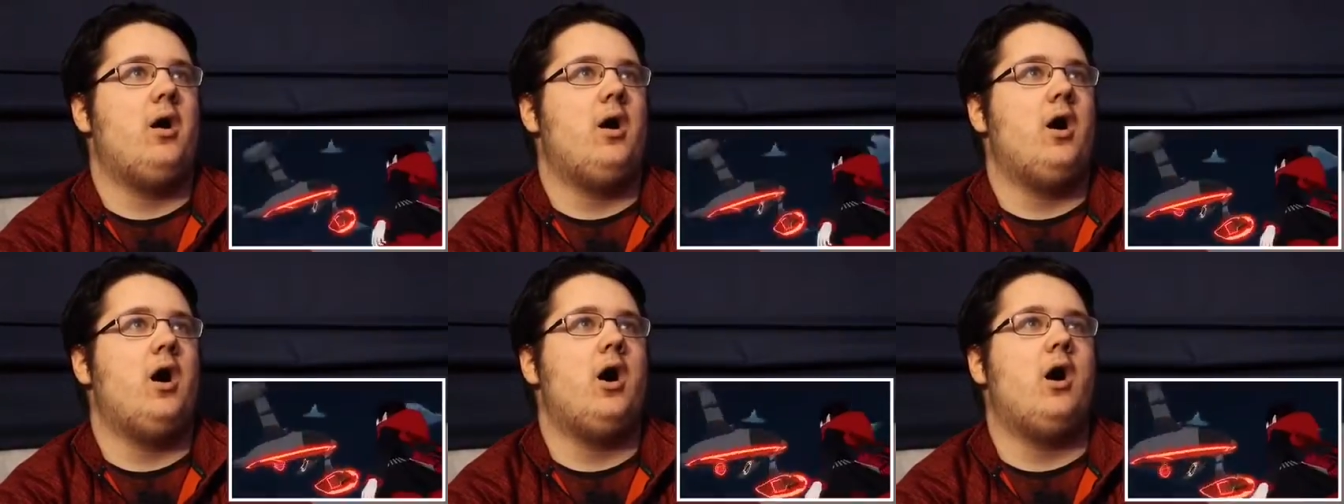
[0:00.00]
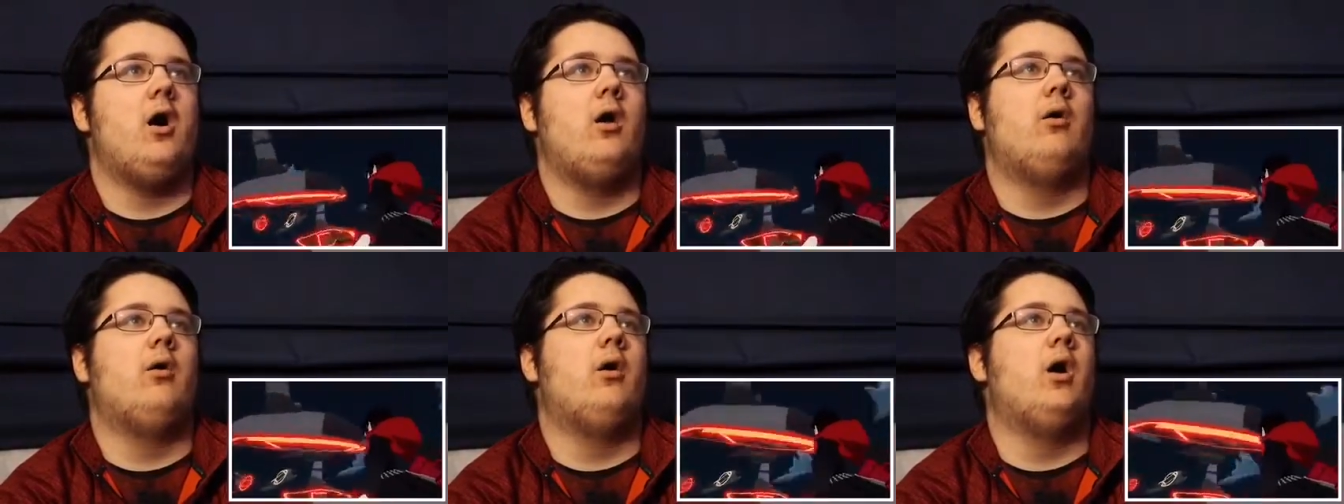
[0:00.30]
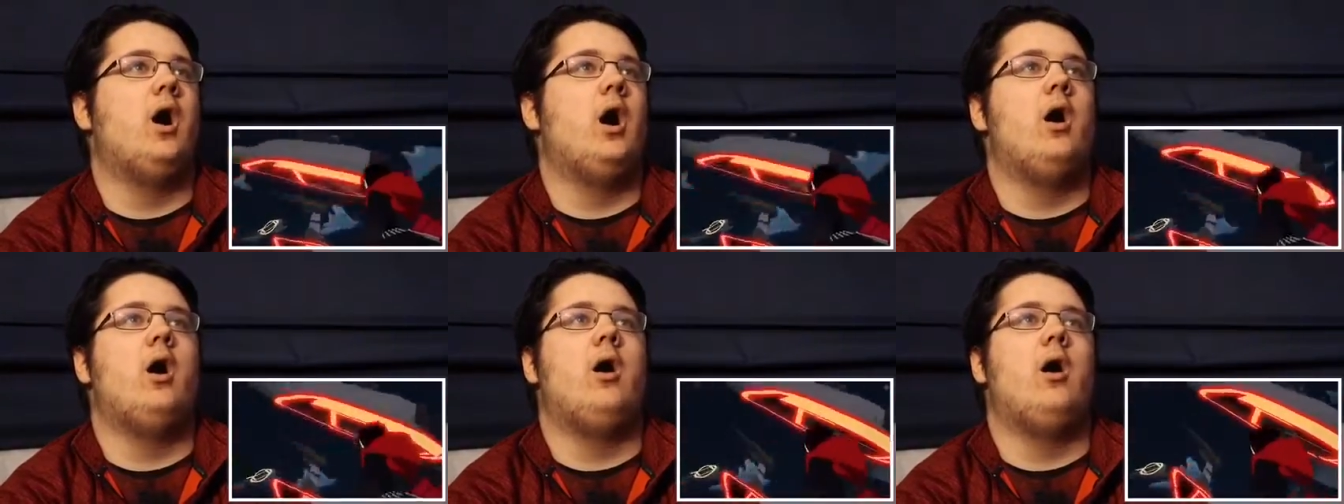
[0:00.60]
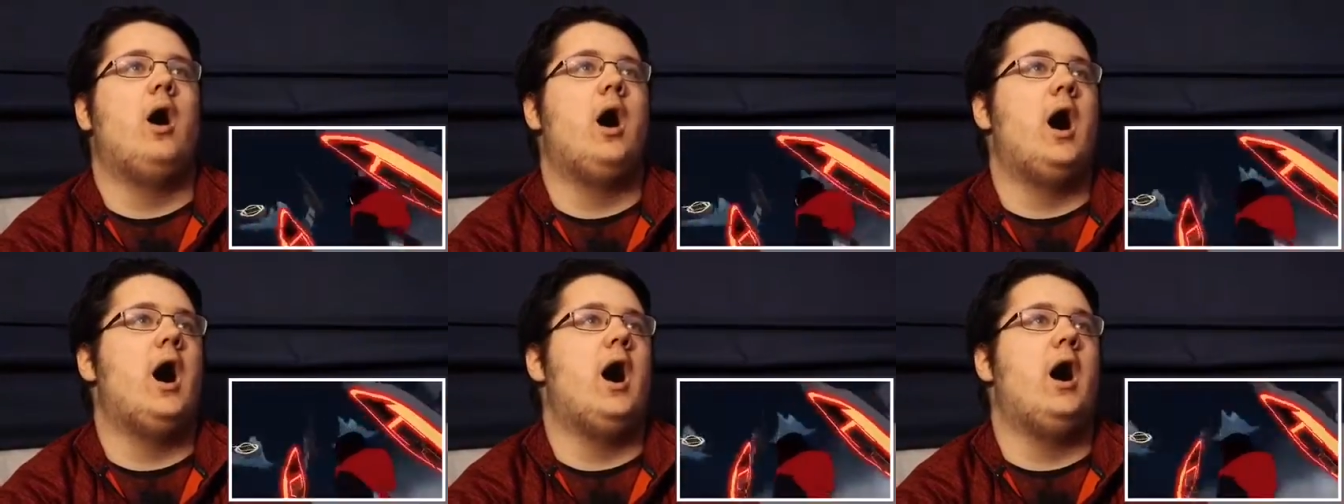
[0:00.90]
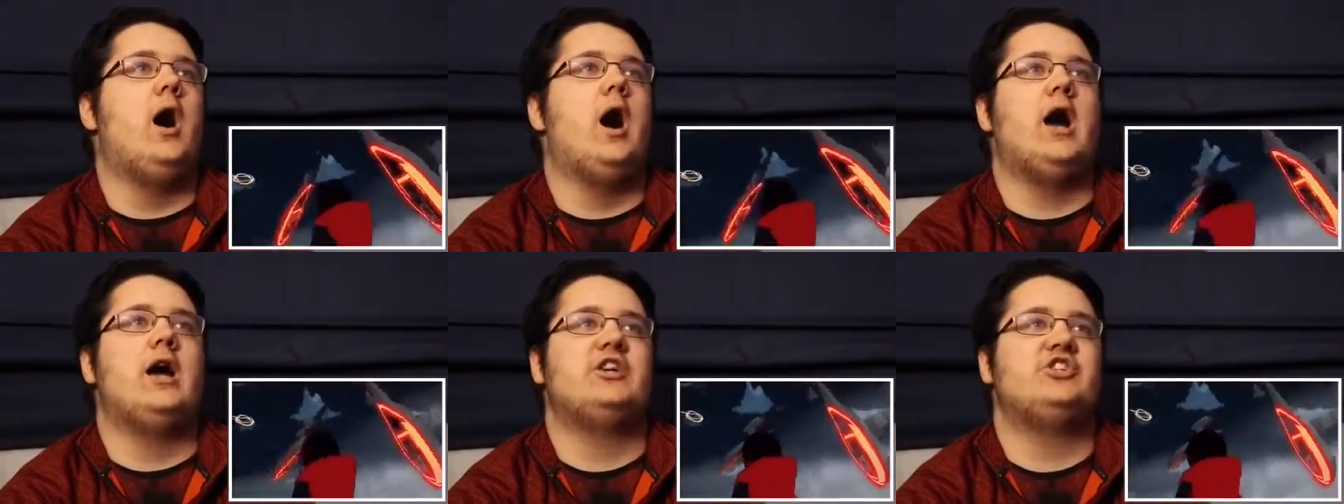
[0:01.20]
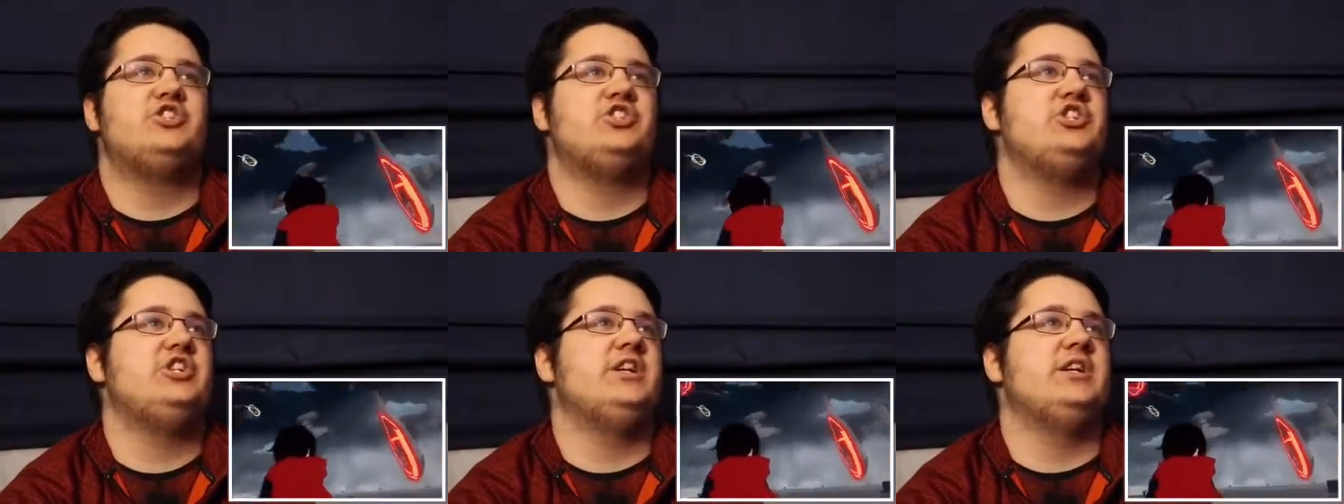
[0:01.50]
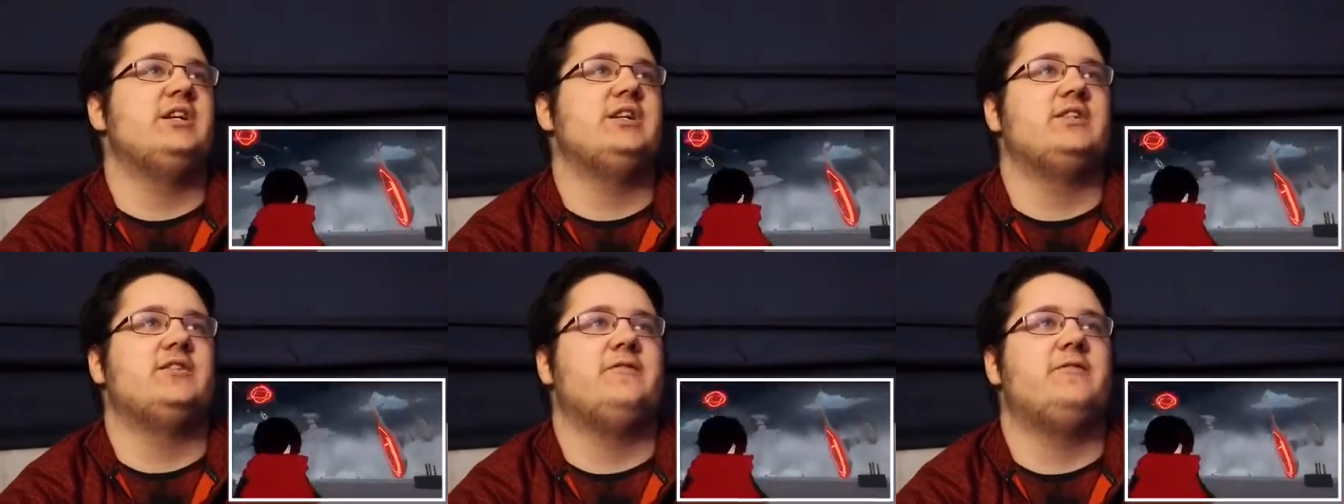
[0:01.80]
Oh, oh, oh,
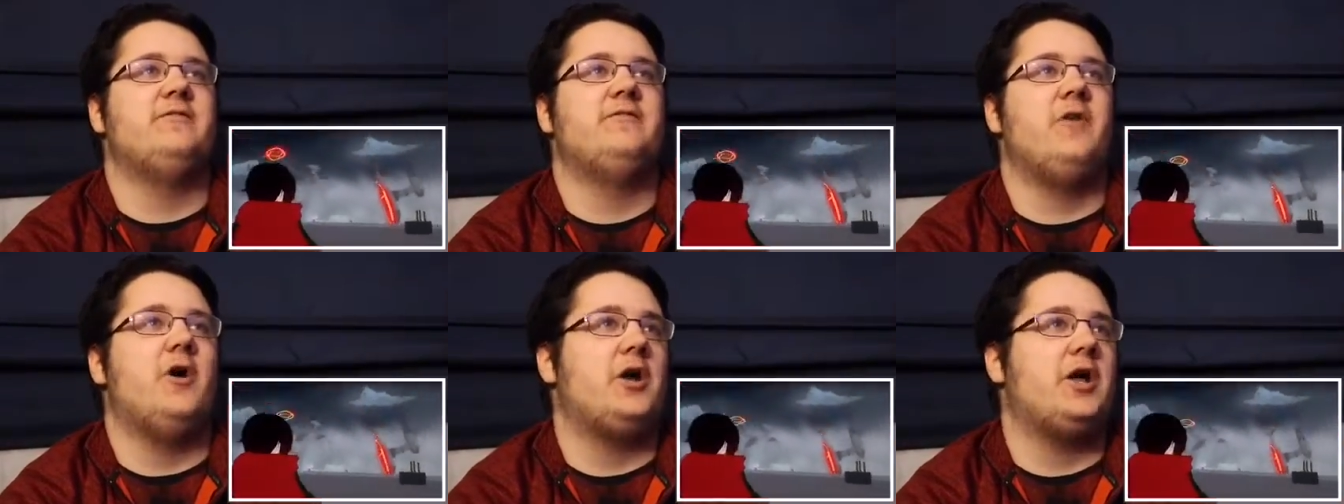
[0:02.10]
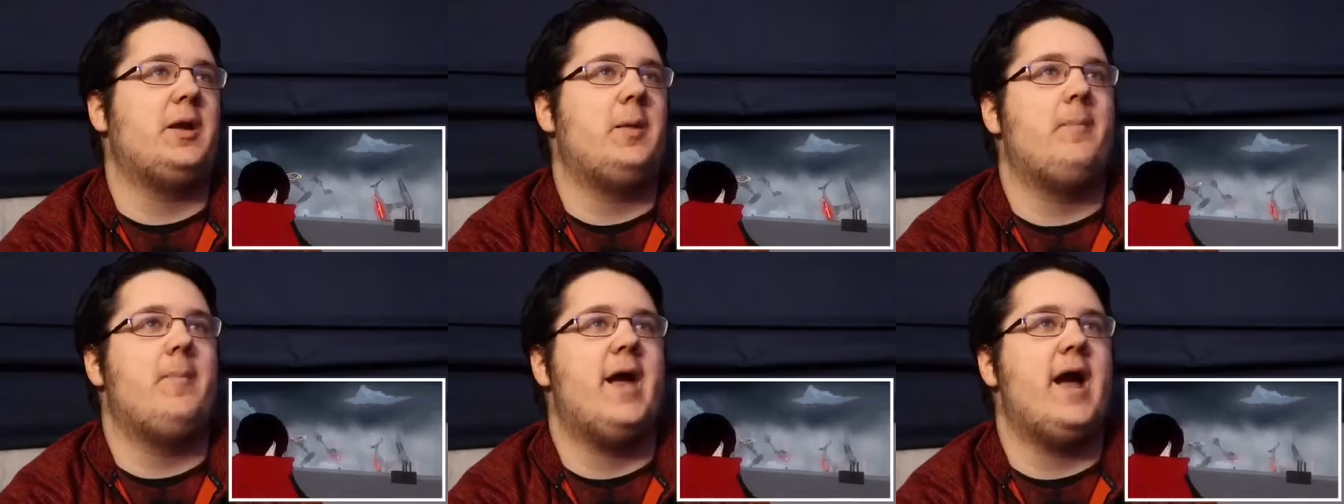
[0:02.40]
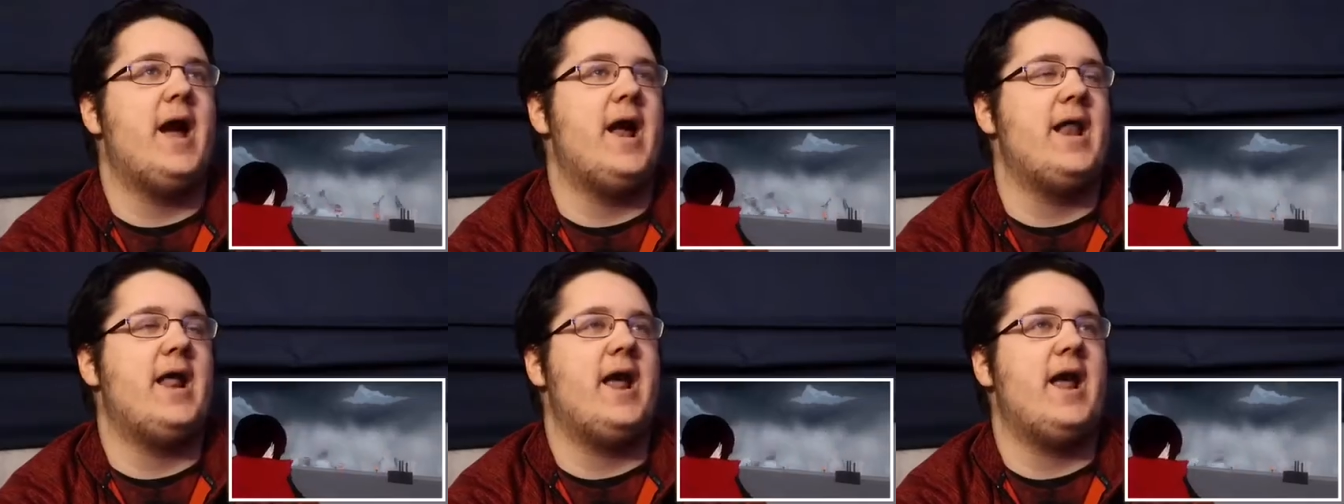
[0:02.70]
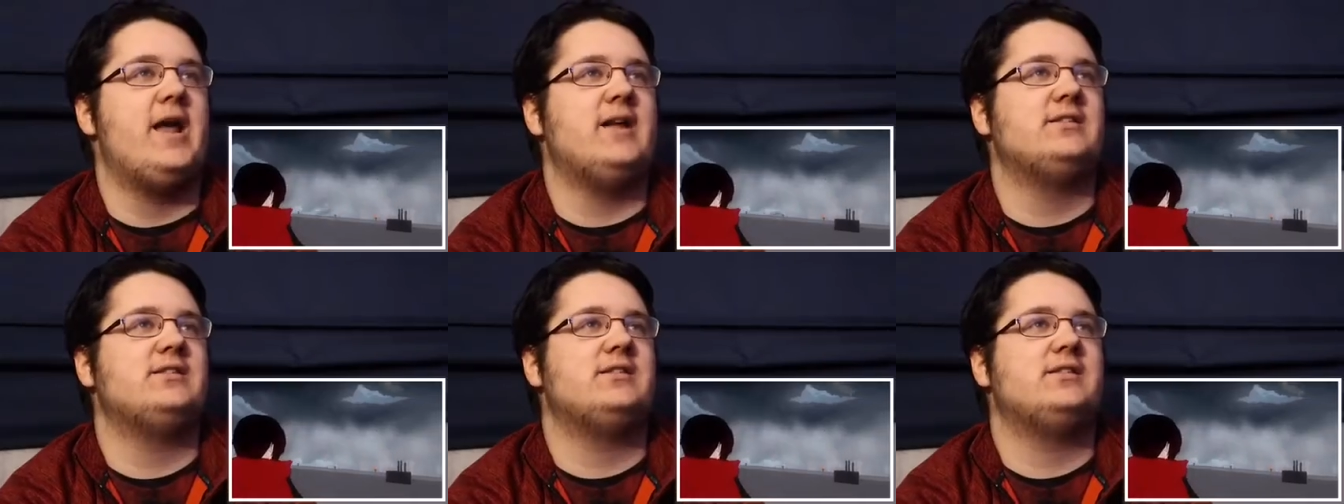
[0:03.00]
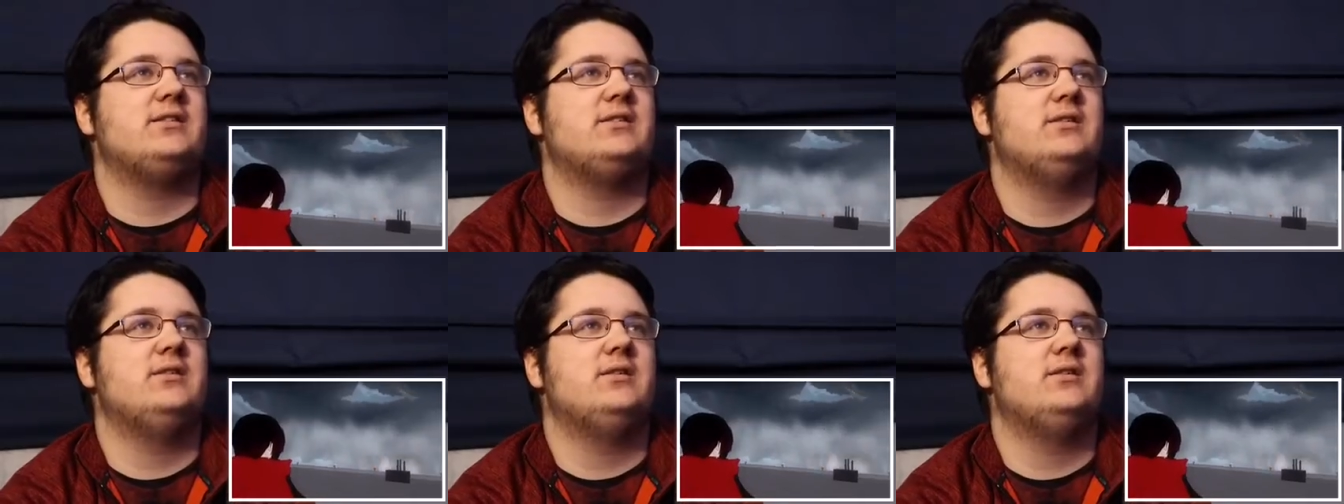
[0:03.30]
she is a fucking badass.